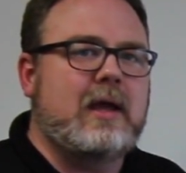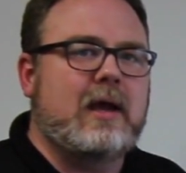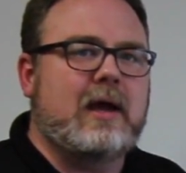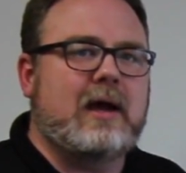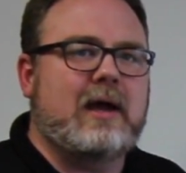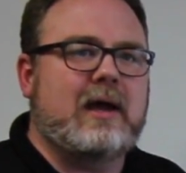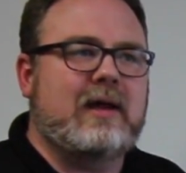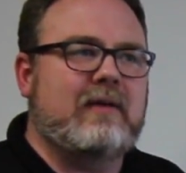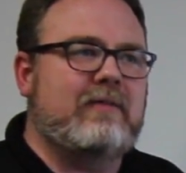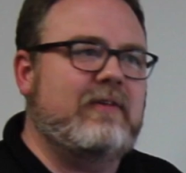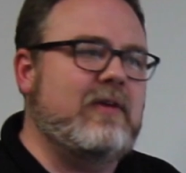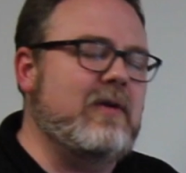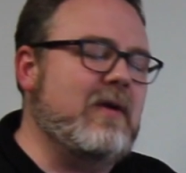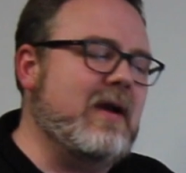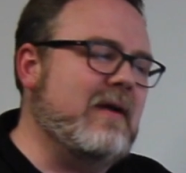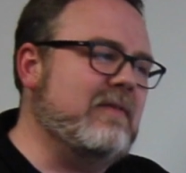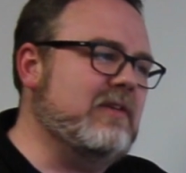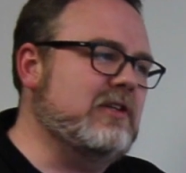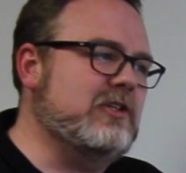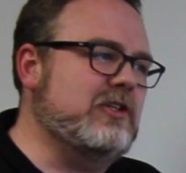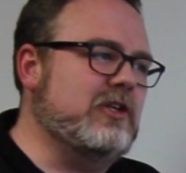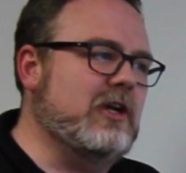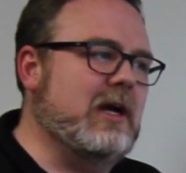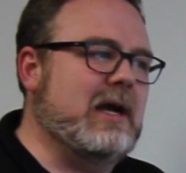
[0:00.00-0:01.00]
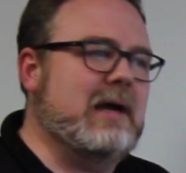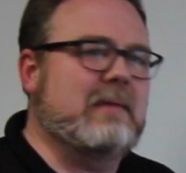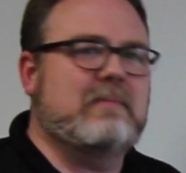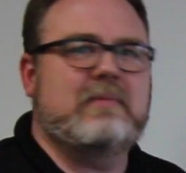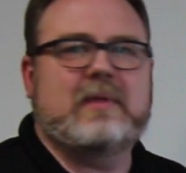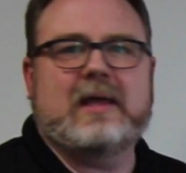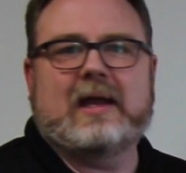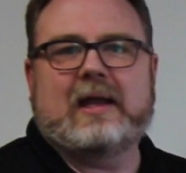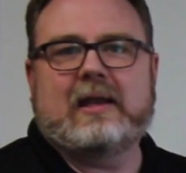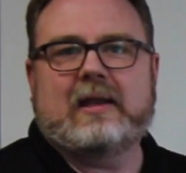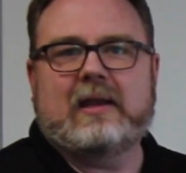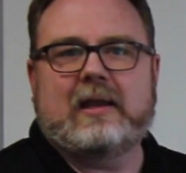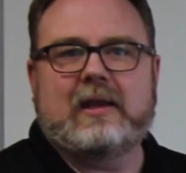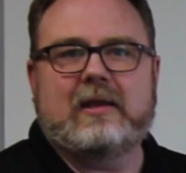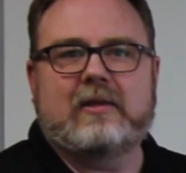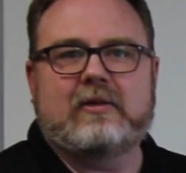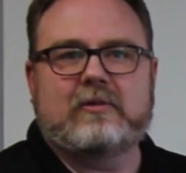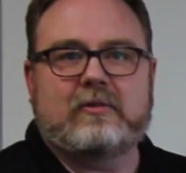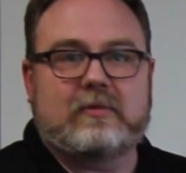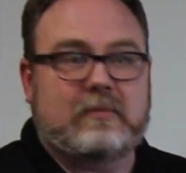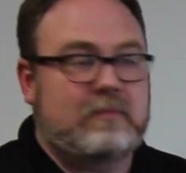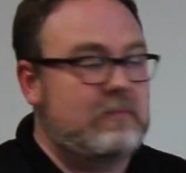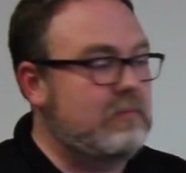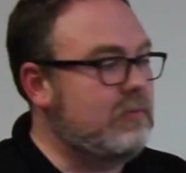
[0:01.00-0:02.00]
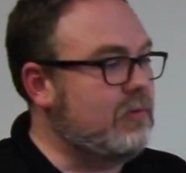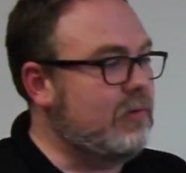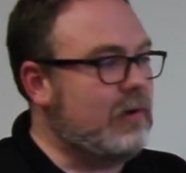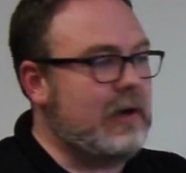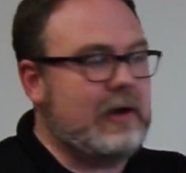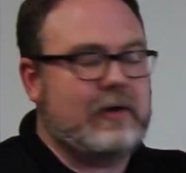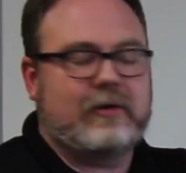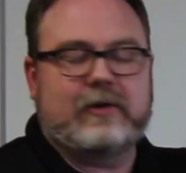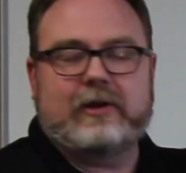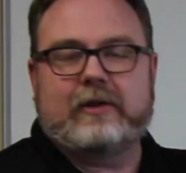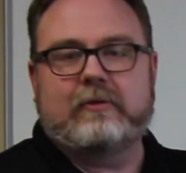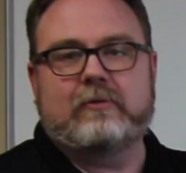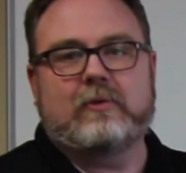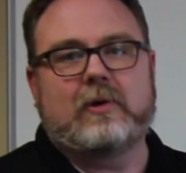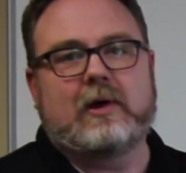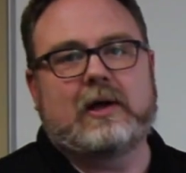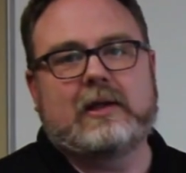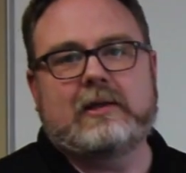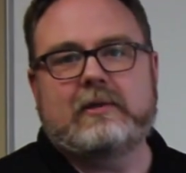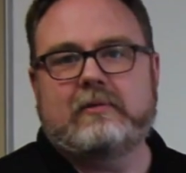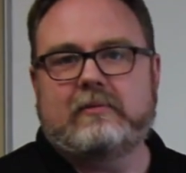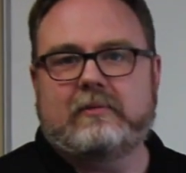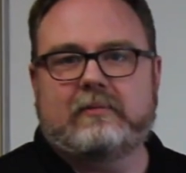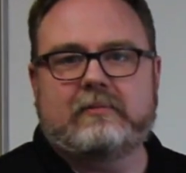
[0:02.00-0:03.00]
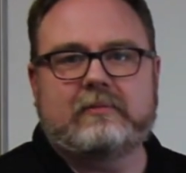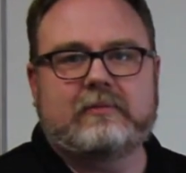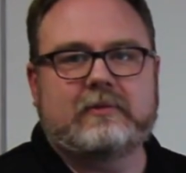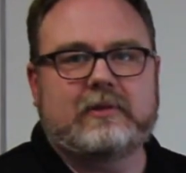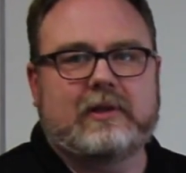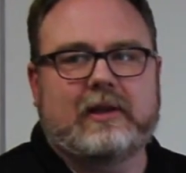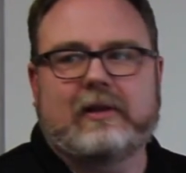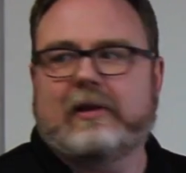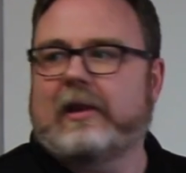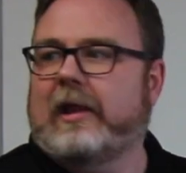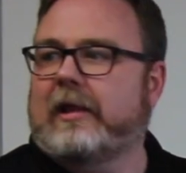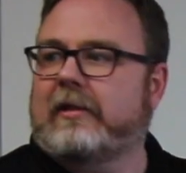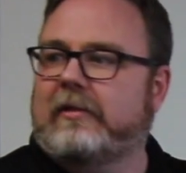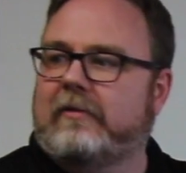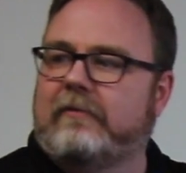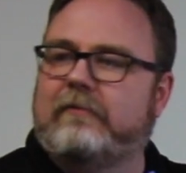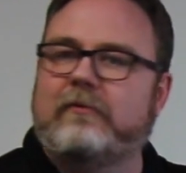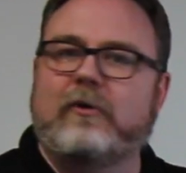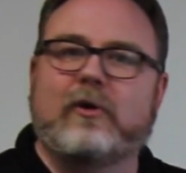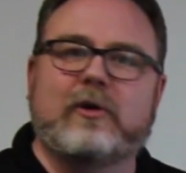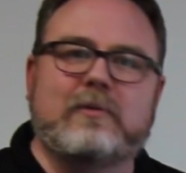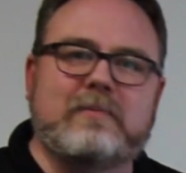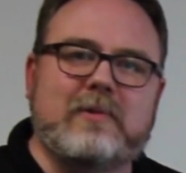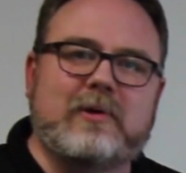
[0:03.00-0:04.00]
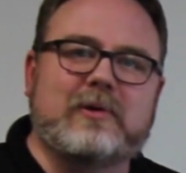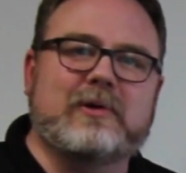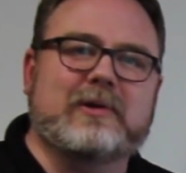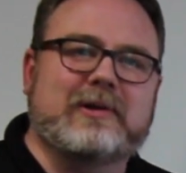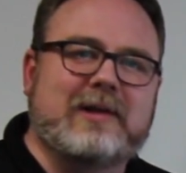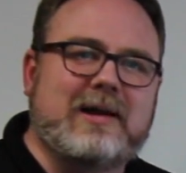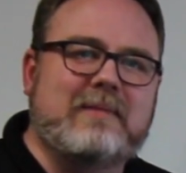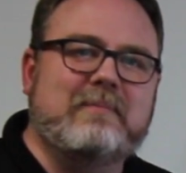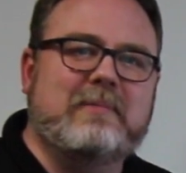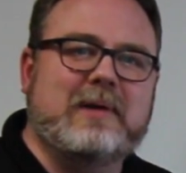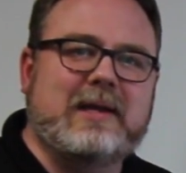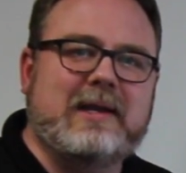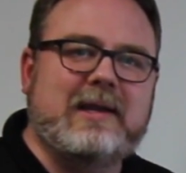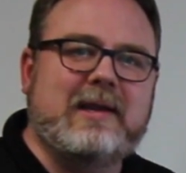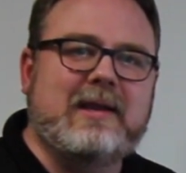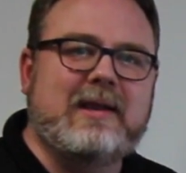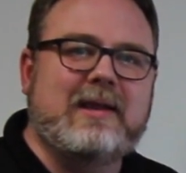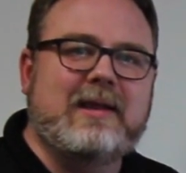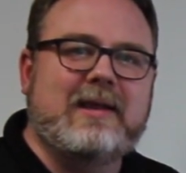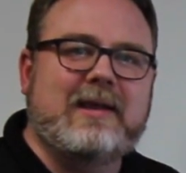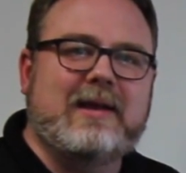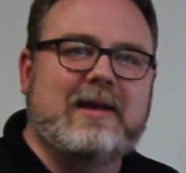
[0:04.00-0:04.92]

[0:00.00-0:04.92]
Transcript: If you have a job that is priority 1, like the Ford Motor Company,